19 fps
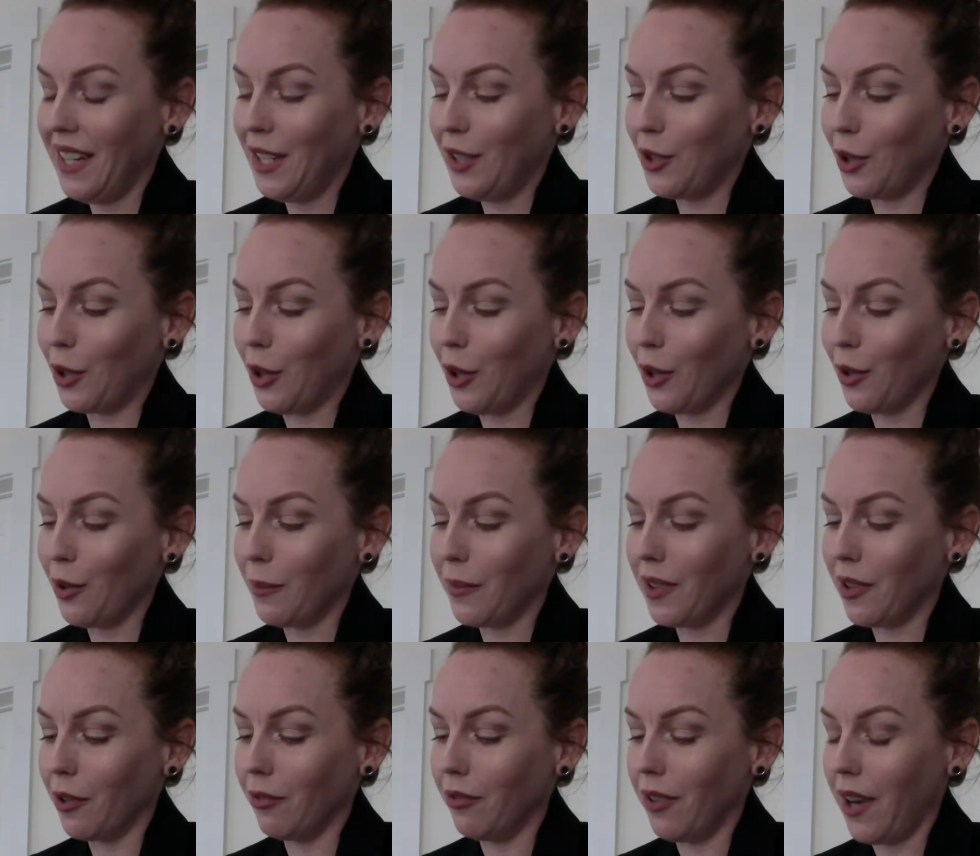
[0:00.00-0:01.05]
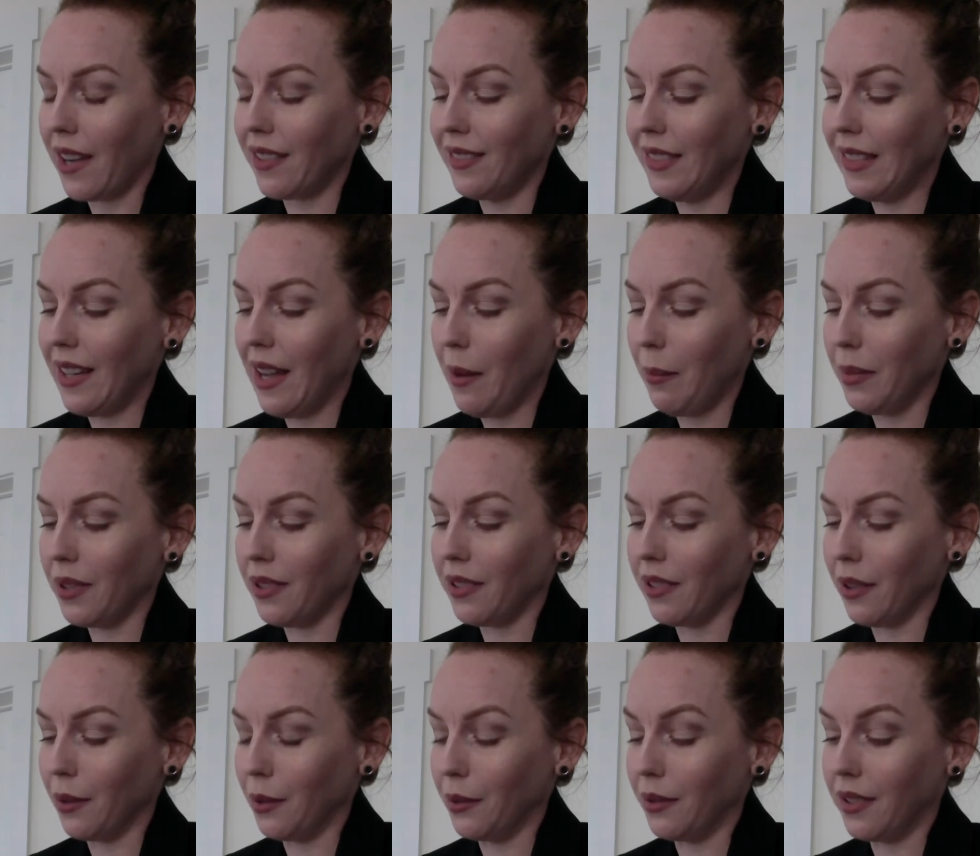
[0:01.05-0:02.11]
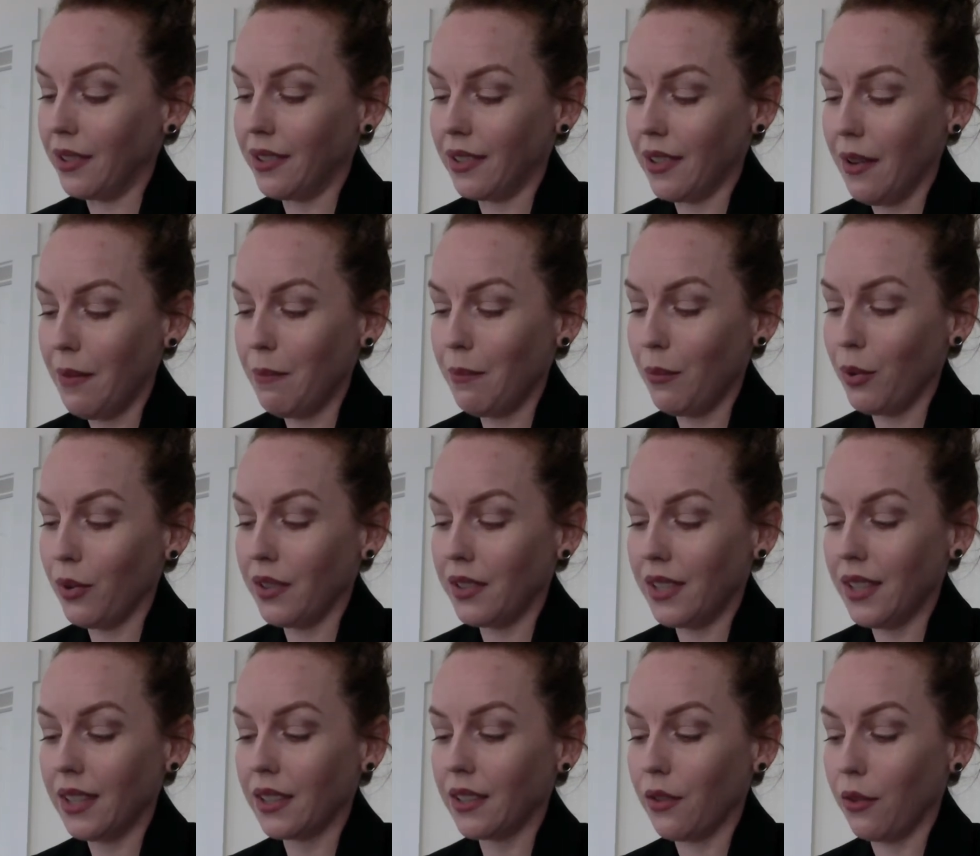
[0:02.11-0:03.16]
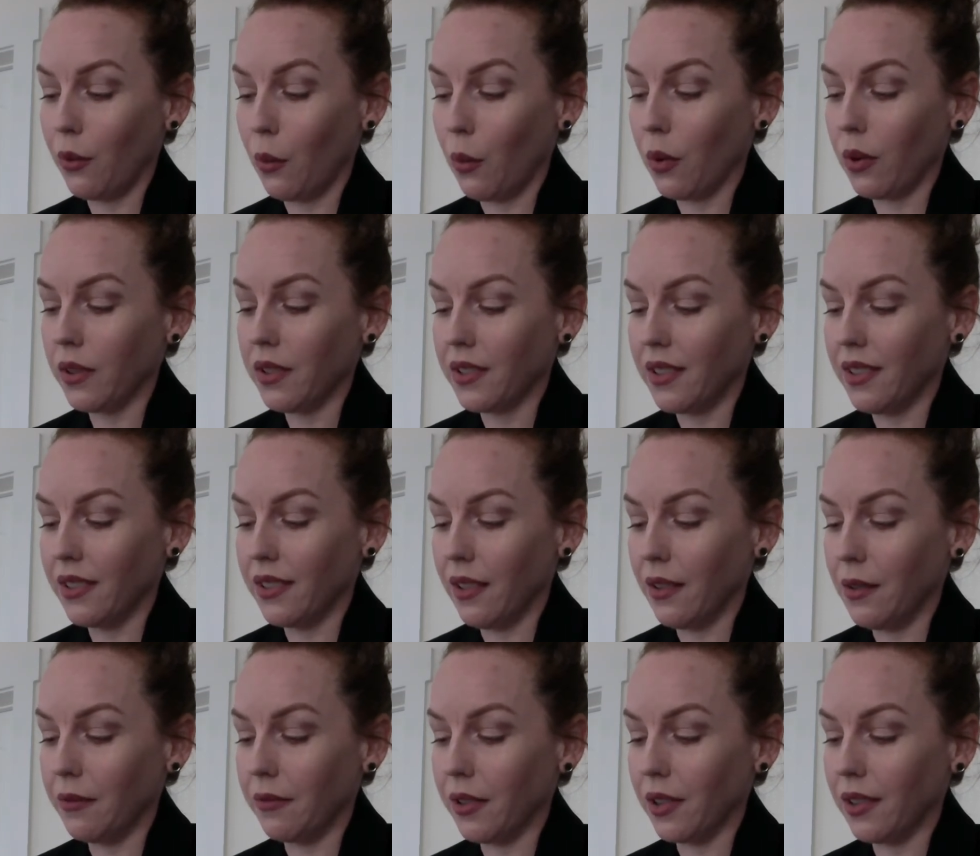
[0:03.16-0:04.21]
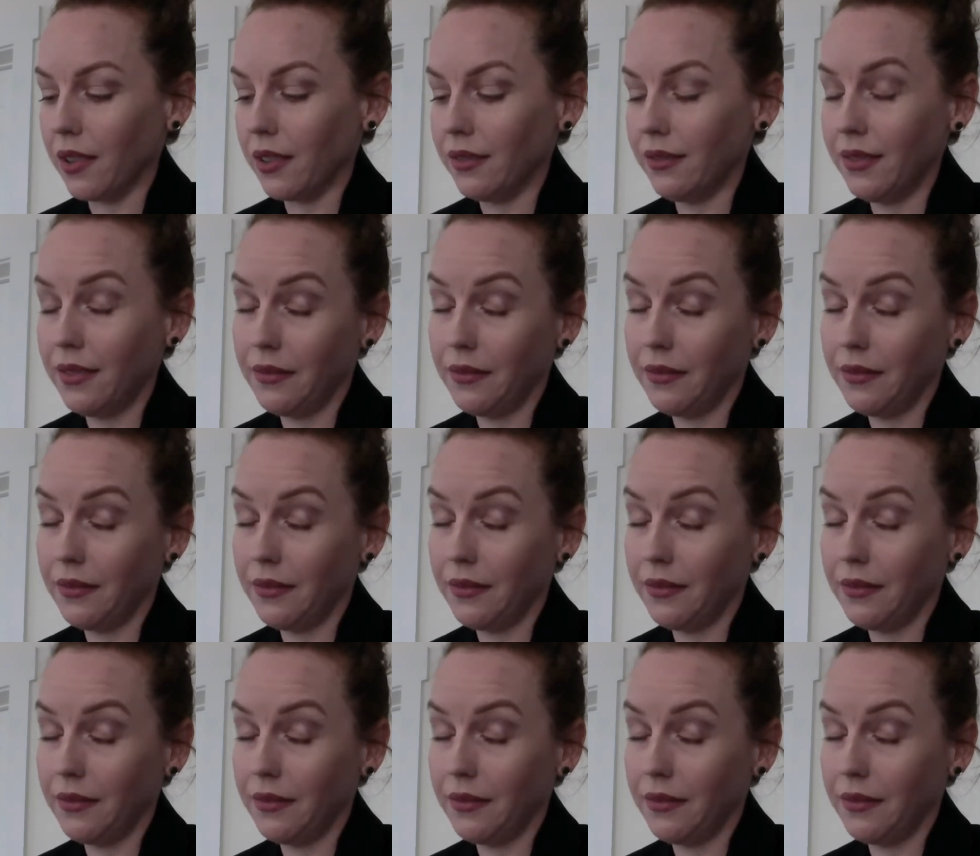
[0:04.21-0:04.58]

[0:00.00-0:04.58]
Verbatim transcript: to curb their violent episodes, some predict the worst is over.